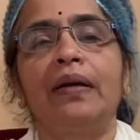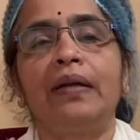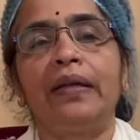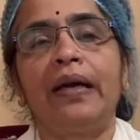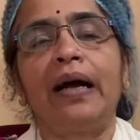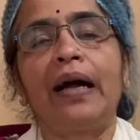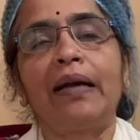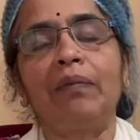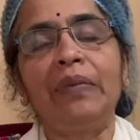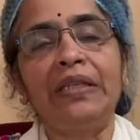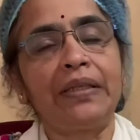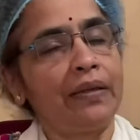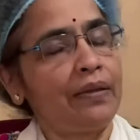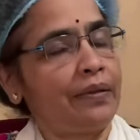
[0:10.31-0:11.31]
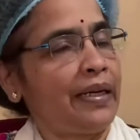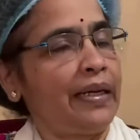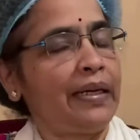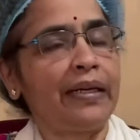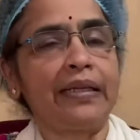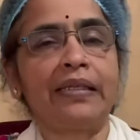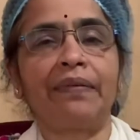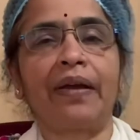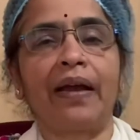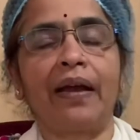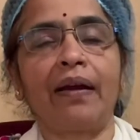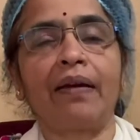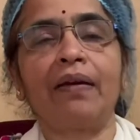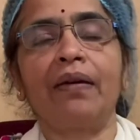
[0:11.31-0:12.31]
the admission to the intensive care